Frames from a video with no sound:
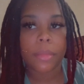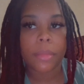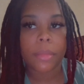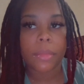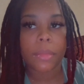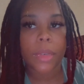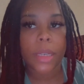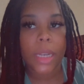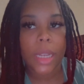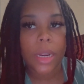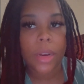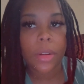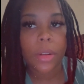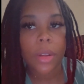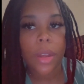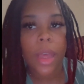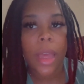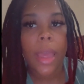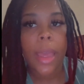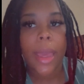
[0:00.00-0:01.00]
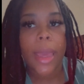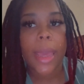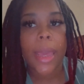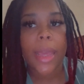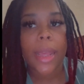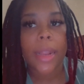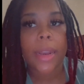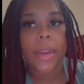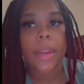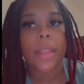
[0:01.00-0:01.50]
needle,
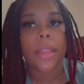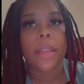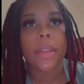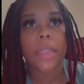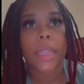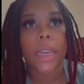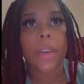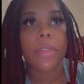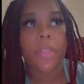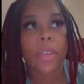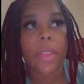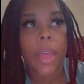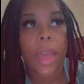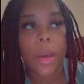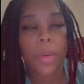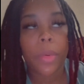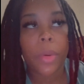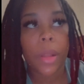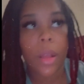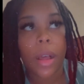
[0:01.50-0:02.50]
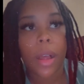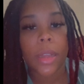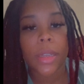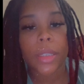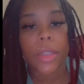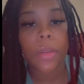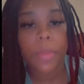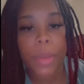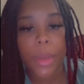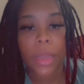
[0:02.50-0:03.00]
and the link for that will
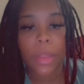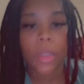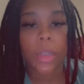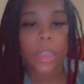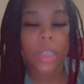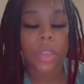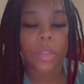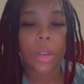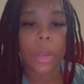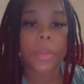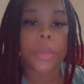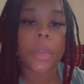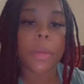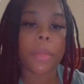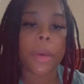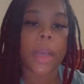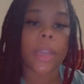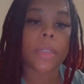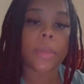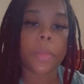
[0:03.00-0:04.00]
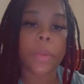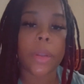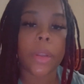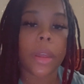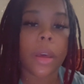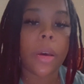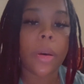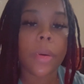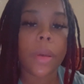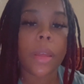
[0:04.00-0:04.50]
also be in the description box
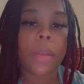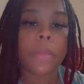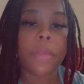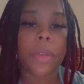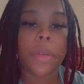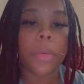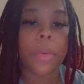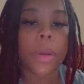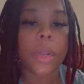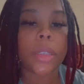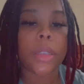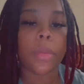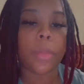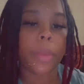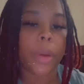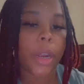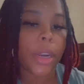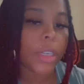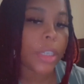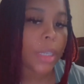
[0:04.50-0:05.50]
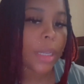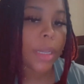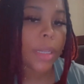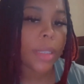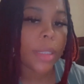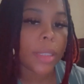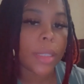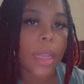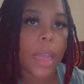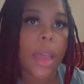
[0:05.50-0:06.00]
below if you want to
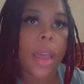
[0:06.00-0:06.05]
purchase.